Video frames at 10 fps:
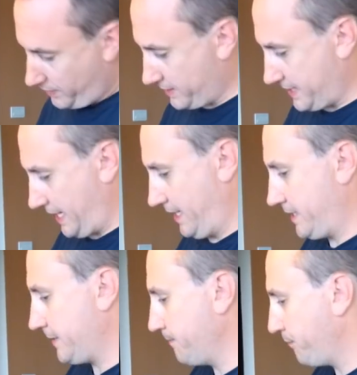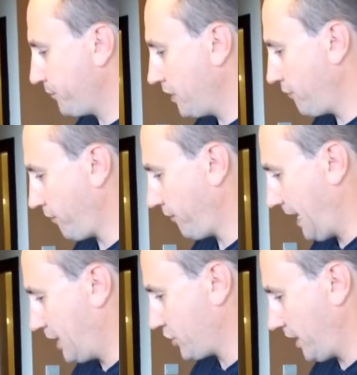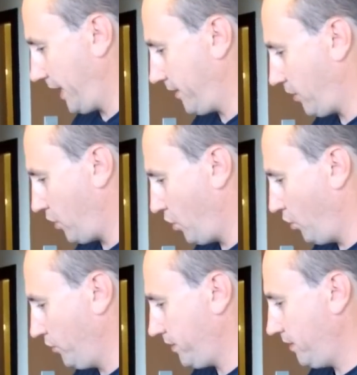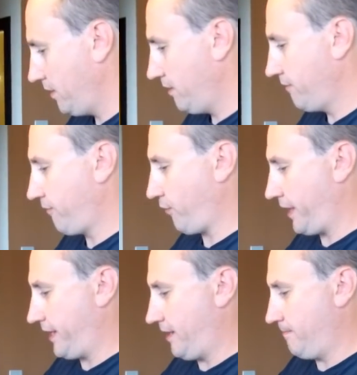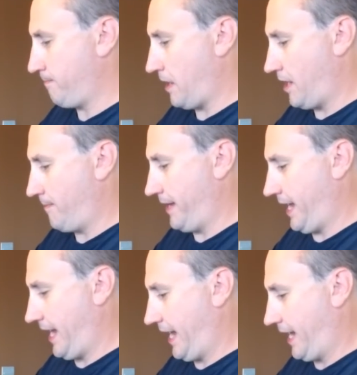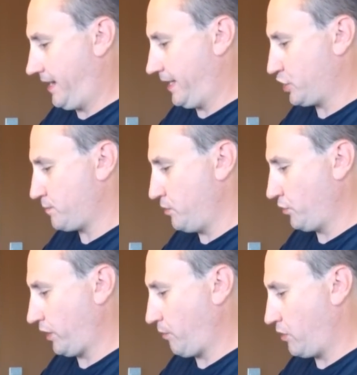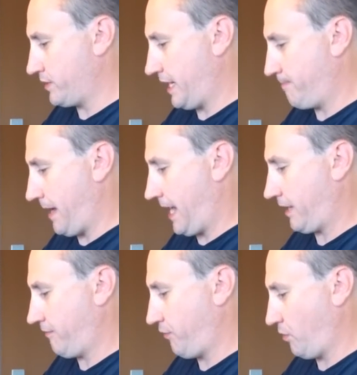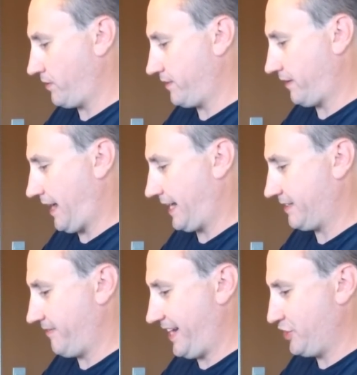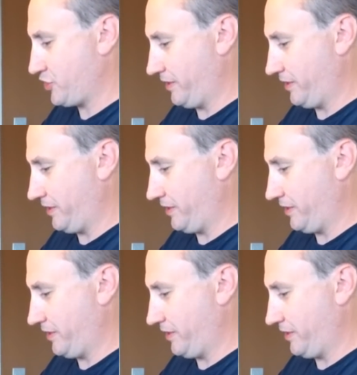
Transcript: Says, for flashlight, hold Freedom palm in hand and smoothly rotate back and forth until activation.